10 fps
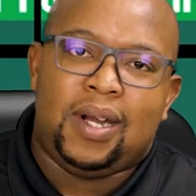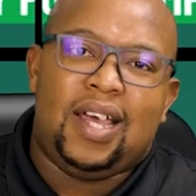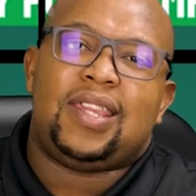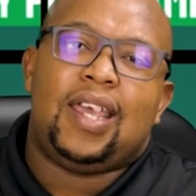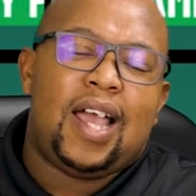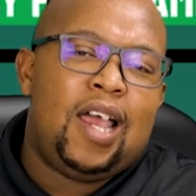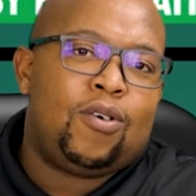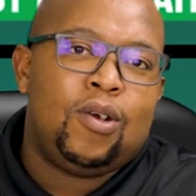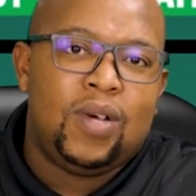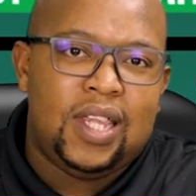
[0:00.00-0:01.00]
And I think I
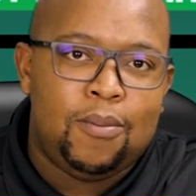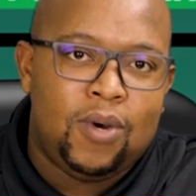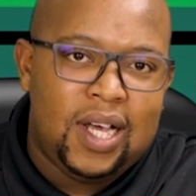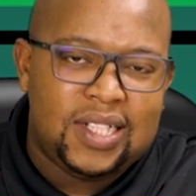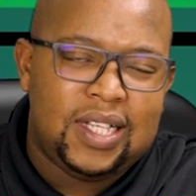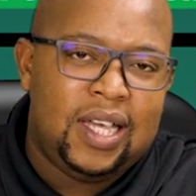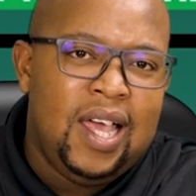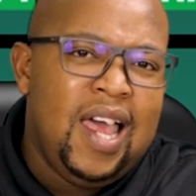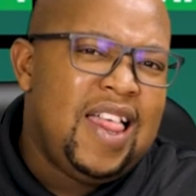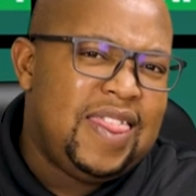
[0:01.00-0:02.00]
agree with him when I say
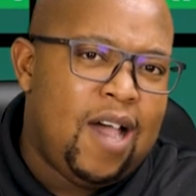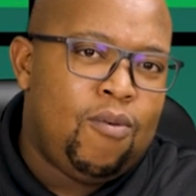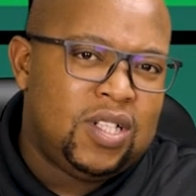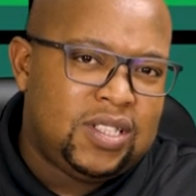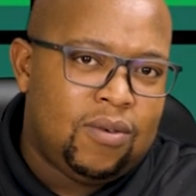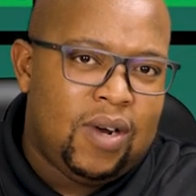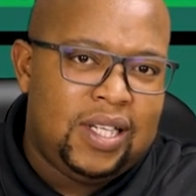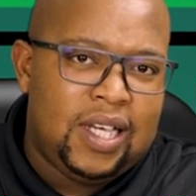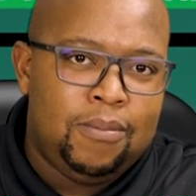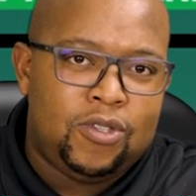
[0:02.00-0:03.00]
that was the
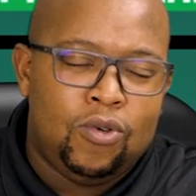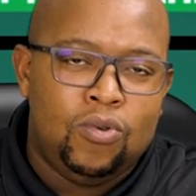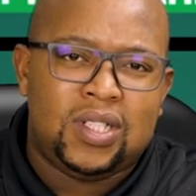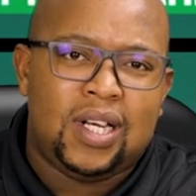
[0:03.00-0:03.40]
right game to lose.